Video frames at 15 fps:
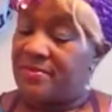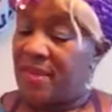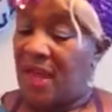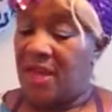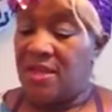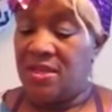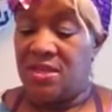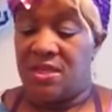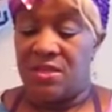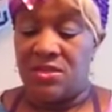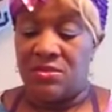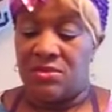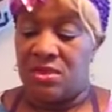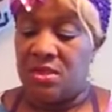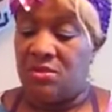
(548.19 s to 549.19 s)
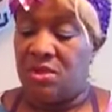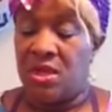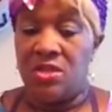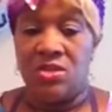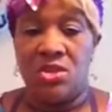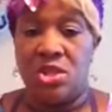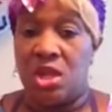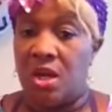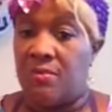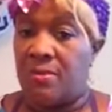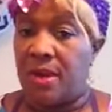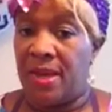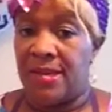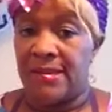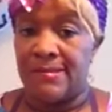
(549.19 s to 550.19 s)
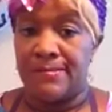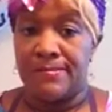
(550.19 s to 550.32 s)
I just don't see you getting your job back.